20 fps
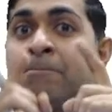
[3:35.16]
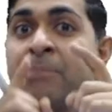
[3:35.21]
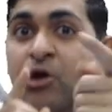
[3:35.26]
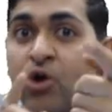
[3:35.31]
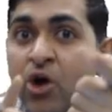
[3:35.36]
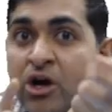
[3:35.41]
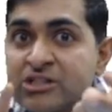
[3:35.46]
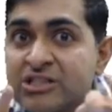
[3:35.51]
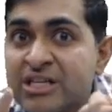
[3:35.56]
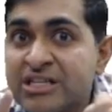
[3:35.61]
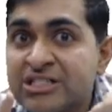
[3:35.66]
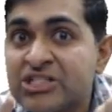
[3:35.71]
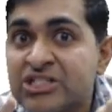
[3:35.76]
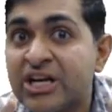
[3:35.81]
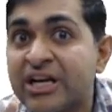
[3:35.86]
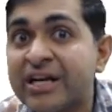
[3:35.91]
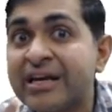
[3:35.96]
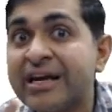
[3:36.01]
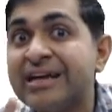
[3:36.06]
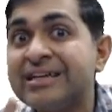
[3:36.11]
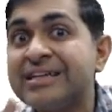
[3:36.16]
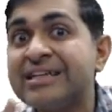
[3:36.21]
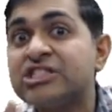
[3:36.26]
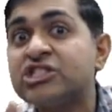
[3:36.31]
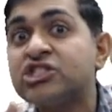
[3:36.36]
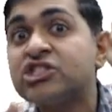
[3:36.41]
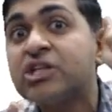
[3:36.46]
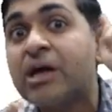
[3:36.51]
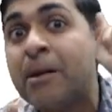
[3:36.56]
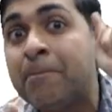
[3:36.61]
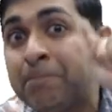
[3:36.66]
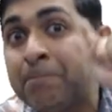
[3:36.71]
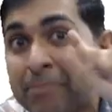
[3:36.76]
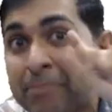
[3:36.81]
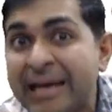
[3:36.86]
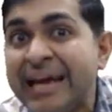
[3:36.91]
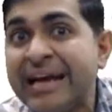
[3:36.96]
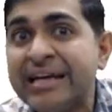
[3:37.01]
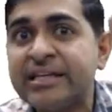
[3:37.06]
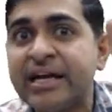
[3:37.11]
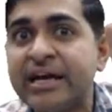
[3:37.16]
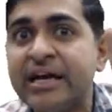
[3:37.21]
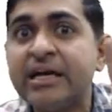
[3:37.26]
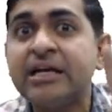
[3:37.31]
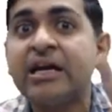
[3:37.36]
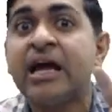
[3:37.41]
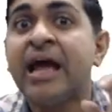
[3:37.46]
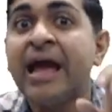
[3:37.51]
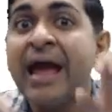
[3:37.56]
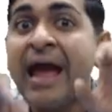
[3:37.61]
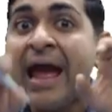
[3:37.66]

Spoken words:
because the circuit is completed